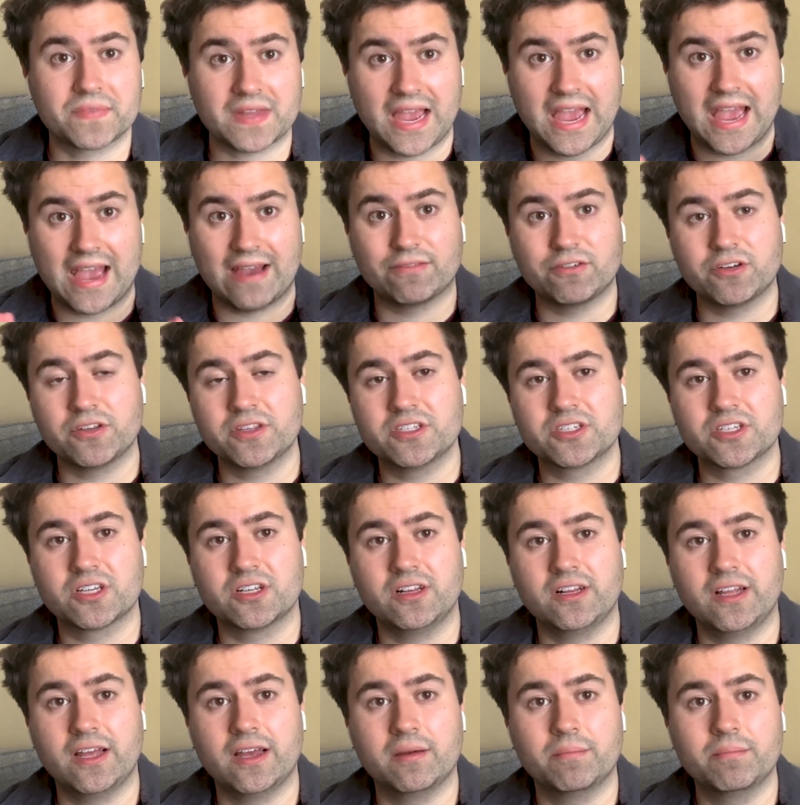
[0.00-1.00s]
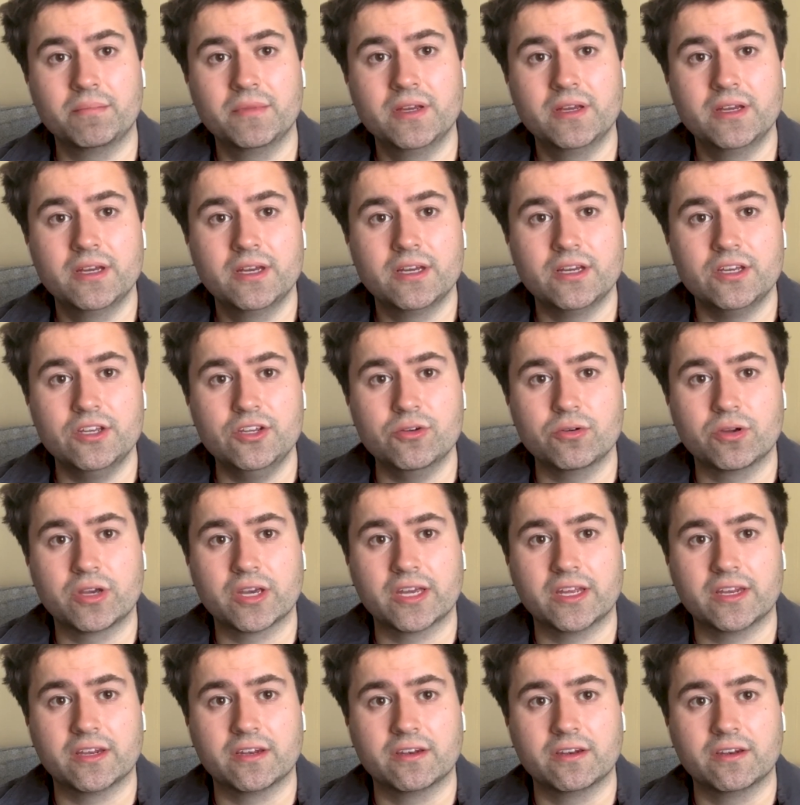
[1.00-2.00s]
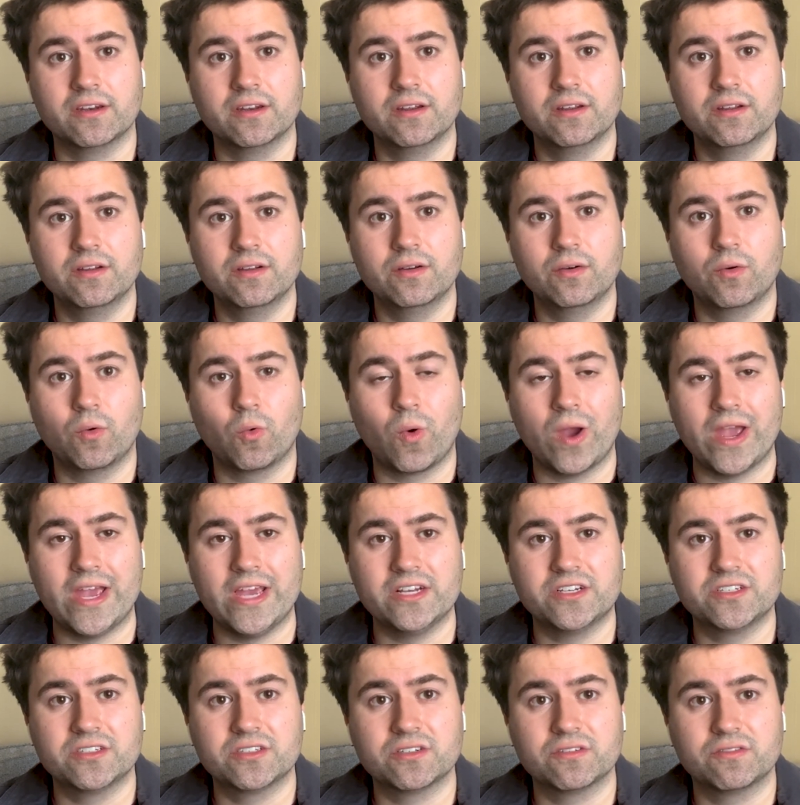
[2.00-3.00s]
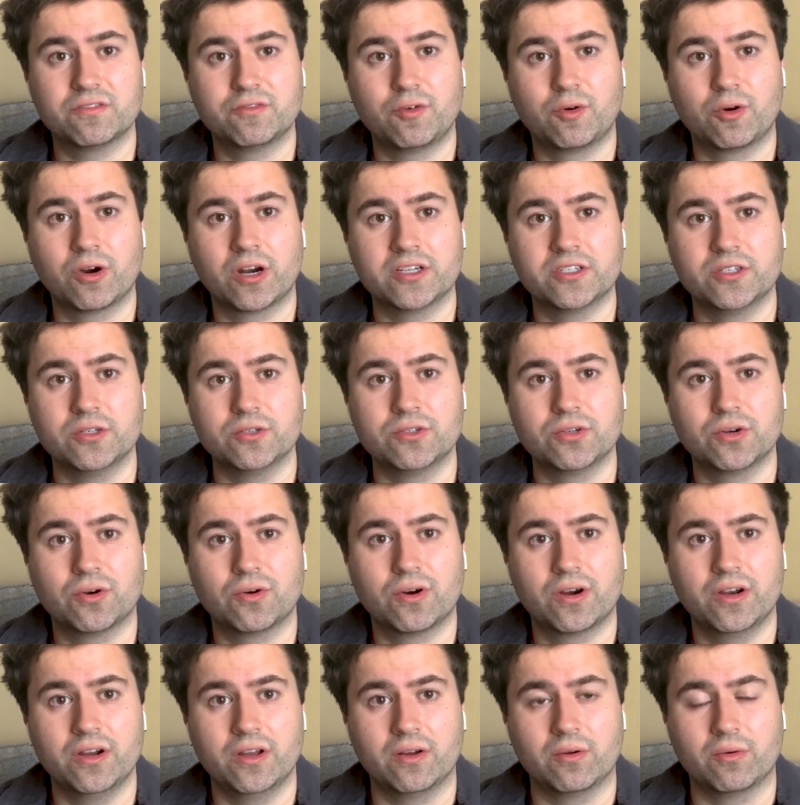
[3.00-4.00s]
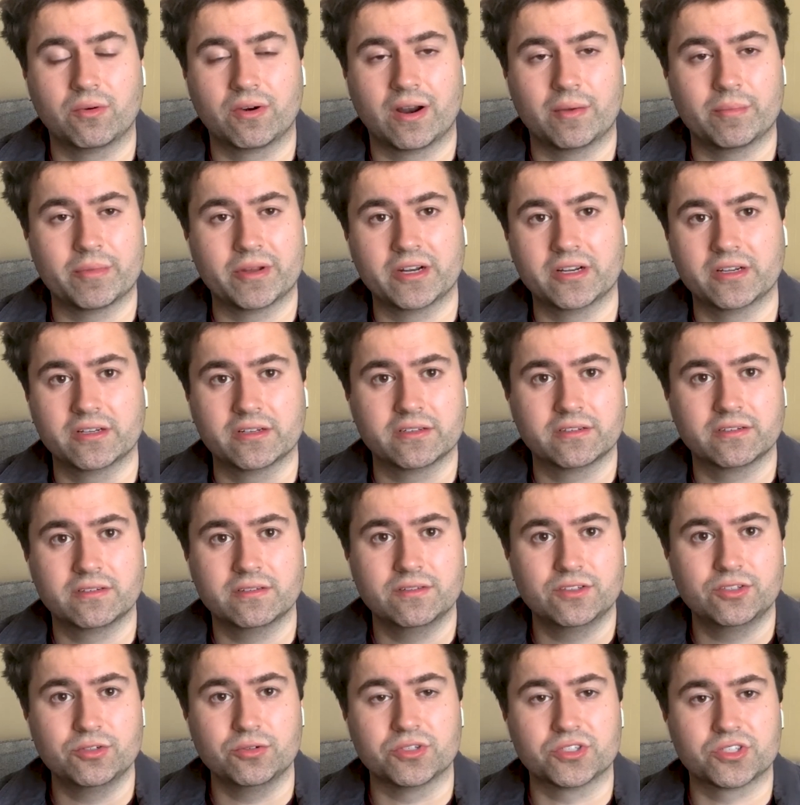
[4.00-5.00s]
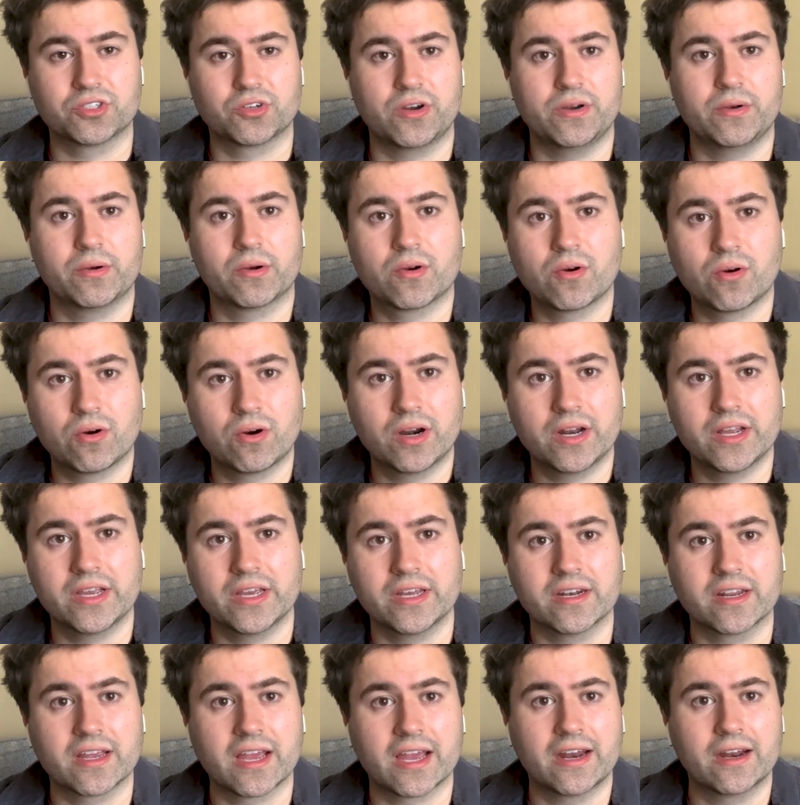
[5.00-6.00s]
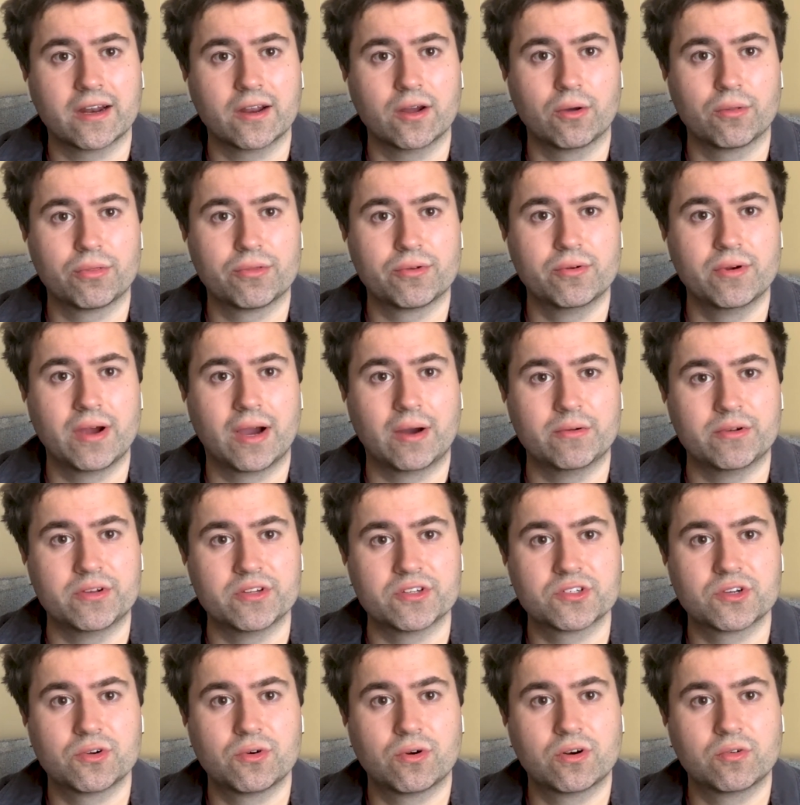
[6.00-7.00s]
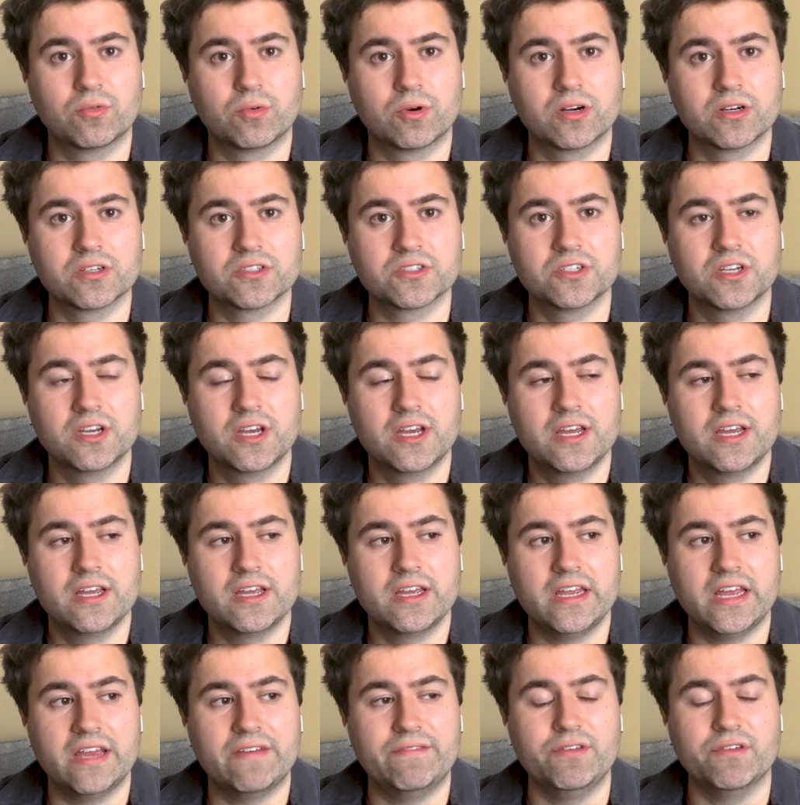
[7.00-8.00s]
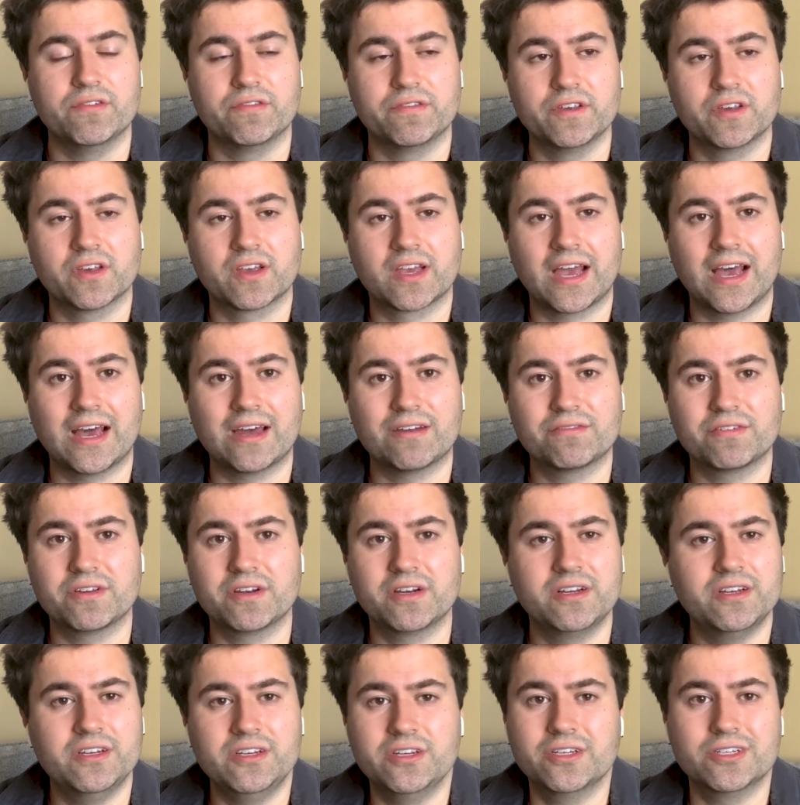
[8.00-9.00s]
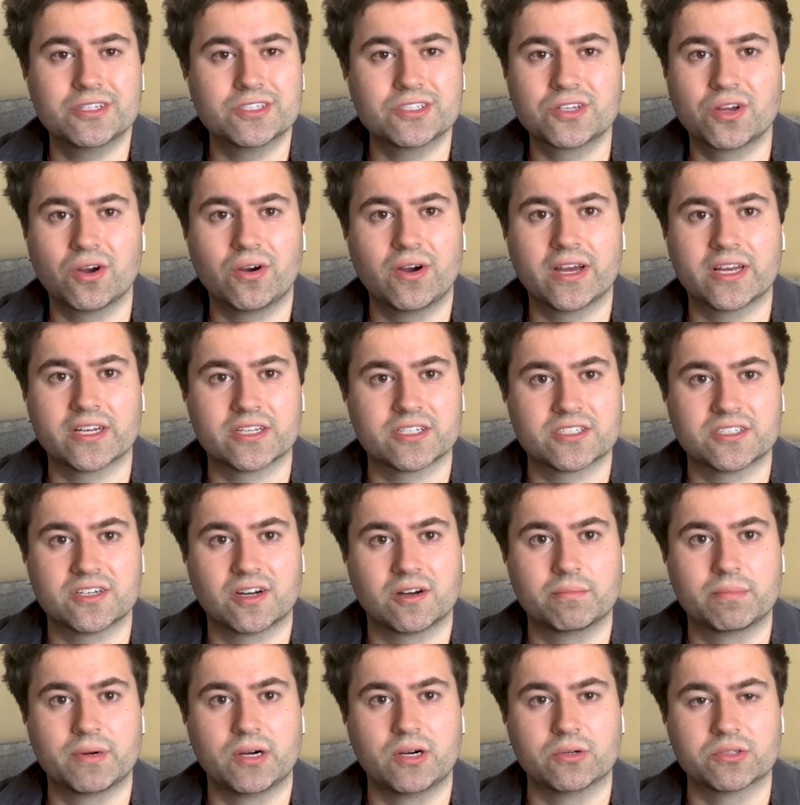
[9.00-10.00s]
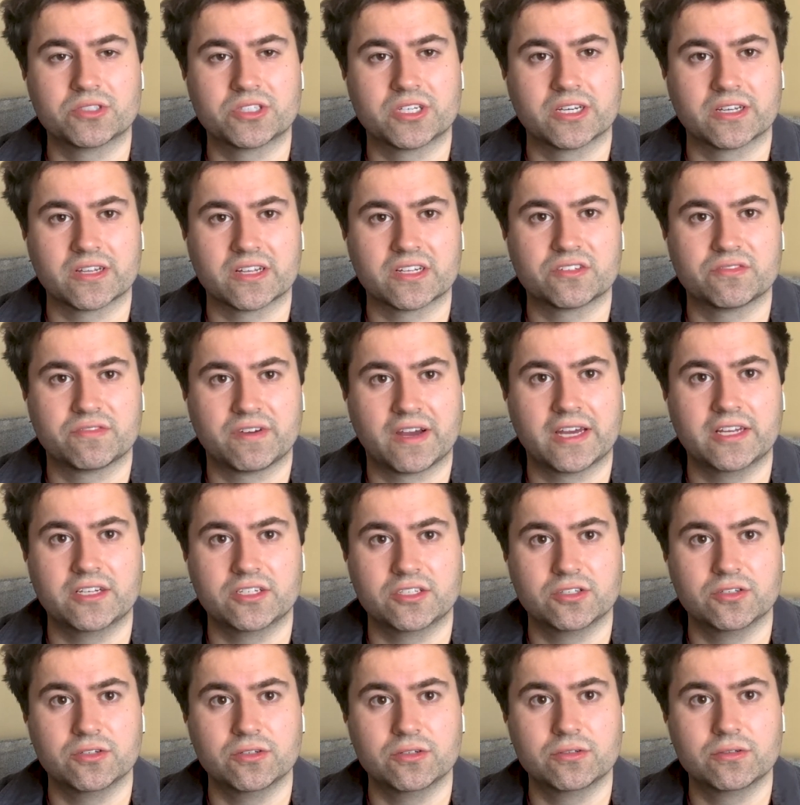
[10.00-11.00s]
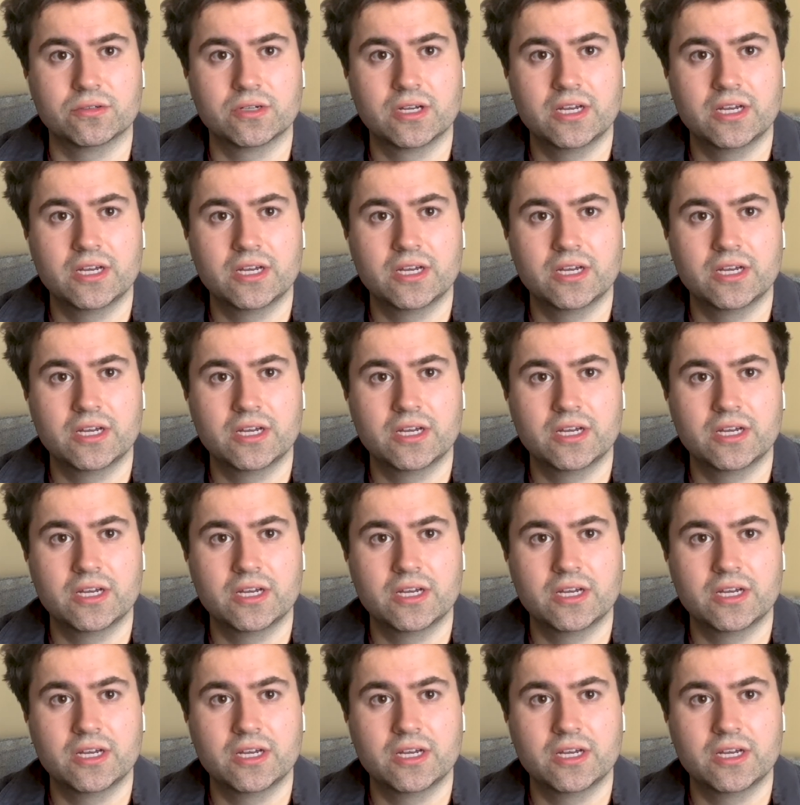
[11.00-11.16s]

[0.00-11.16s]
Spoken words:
After this clip, you can wait for a tutorial where I'm gonna do a screen recording and kind of go through how Discord works. If you feel confident, you can just go ahead and start posting. That's fine too.